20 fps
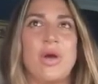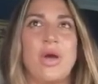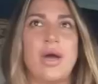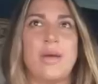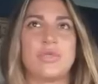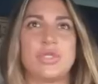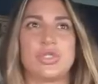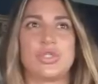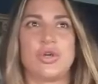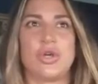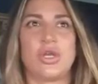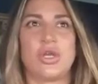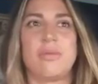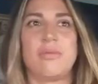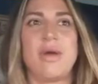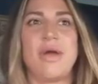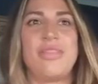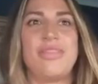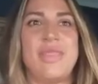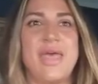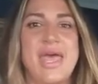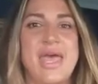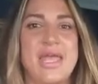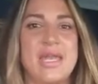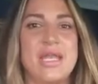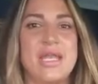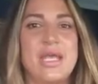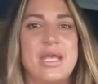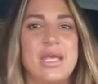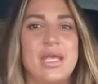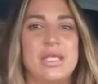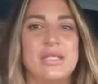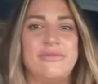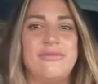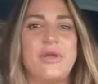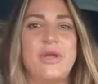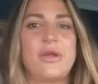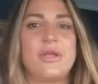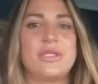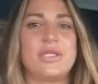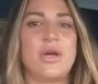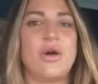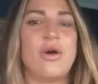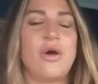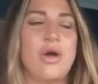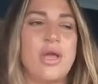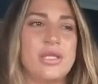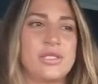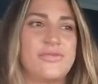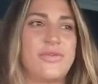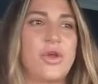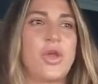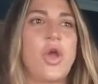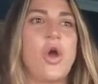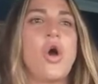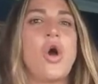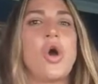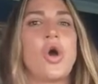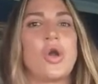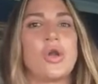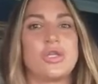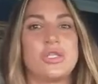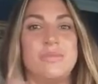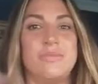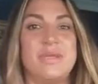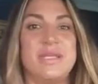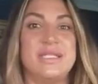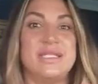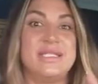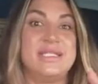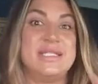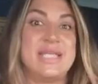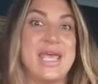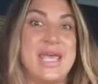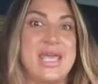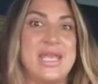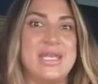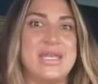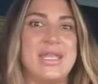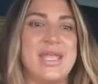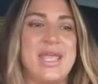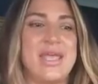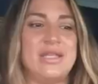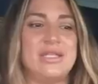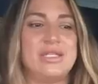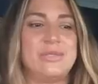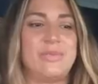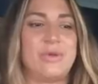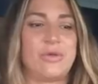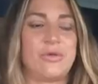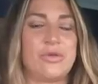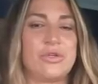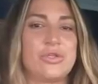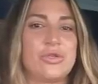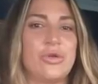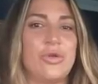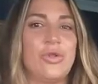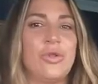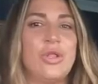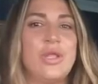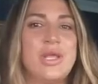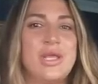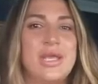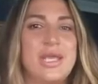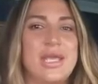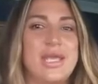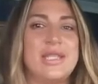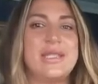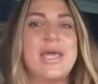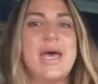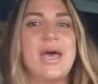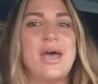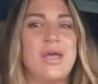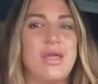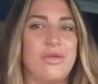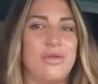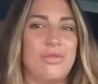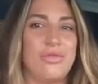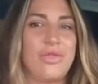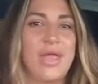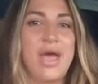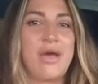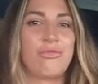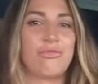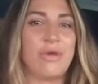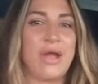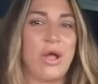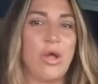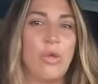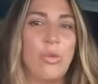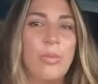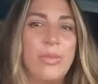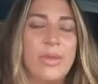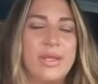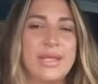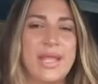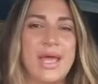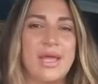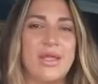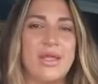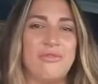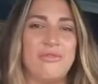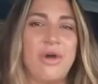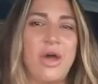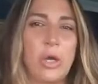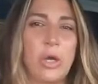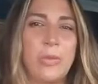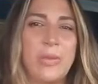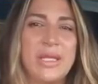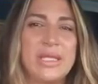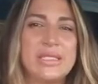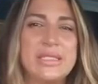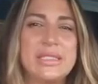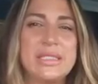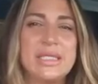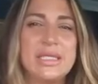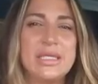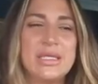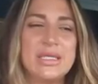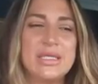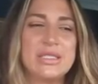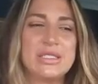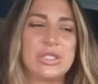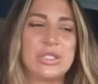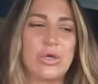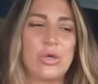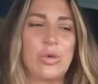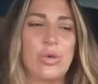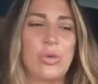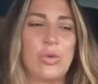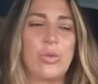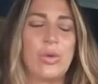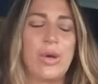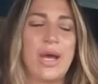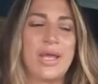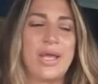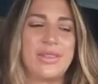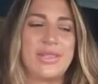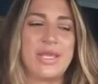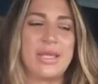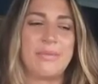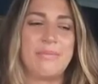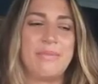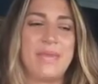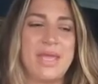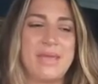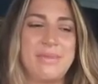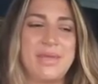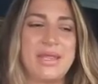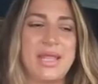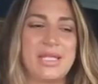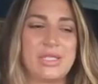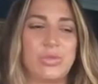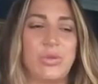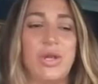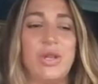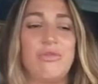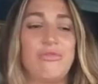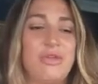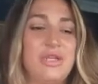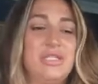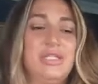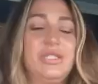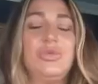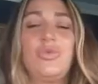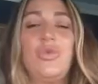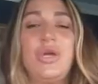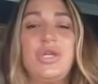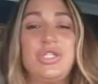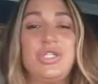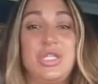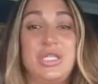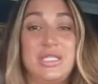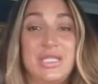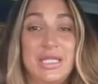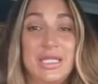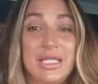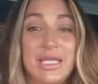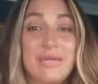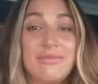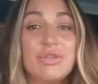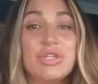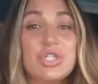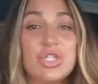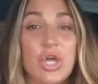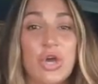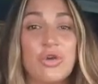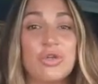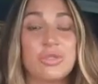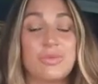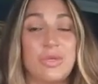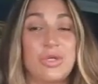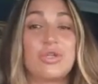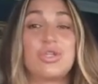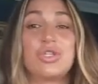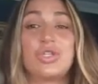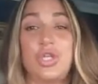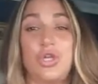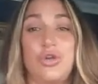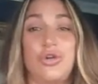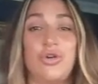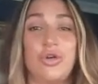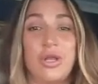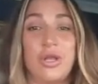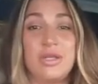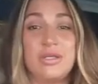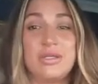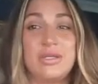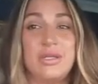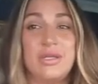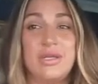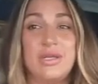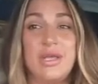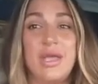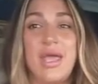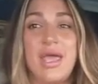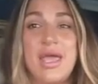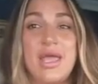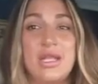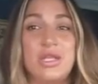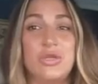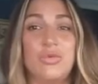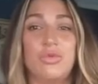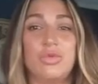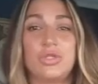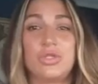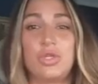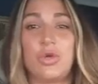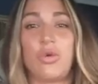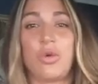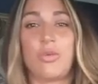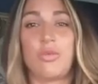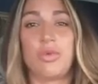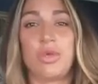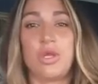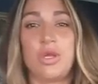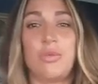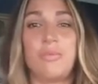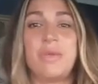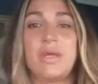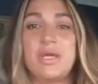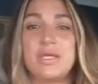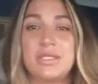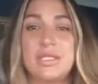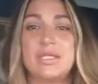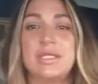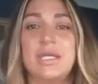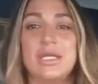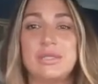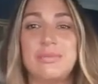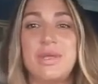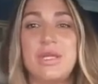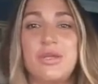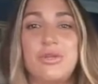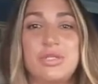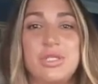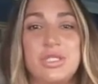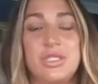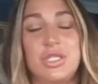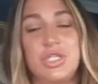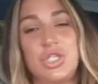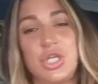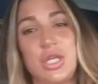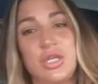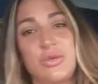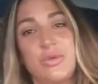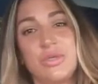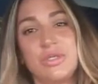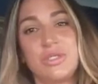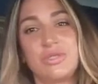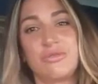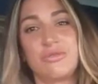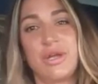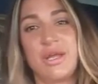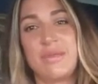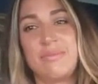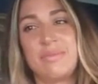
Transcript: I'm just talking about then. It's very hard to be zen and spiritual in that realm, in that environment. So I think maybe that's one of the reasons why she did leave the show, is because she couldn't. And so, you know, because it does make you disingenuous, right?